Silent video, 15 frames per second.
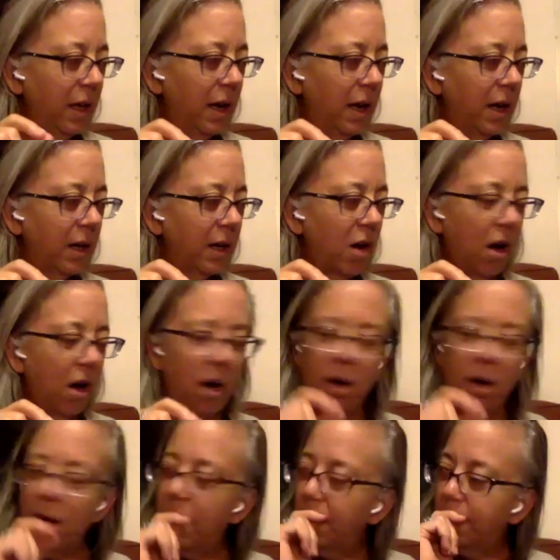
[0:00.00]

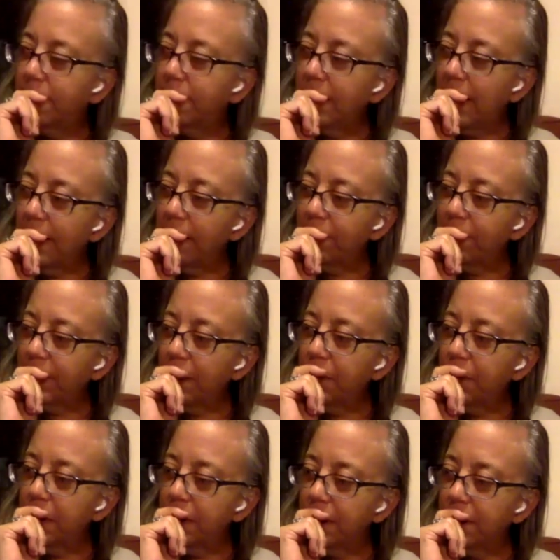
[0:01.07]
call, oh God, I forget
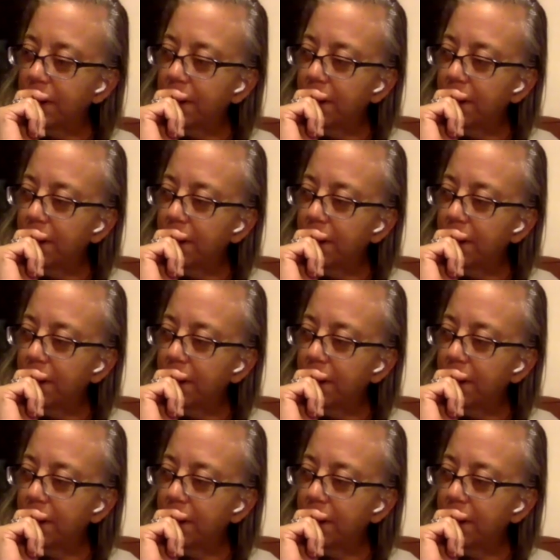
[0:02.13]
what it is.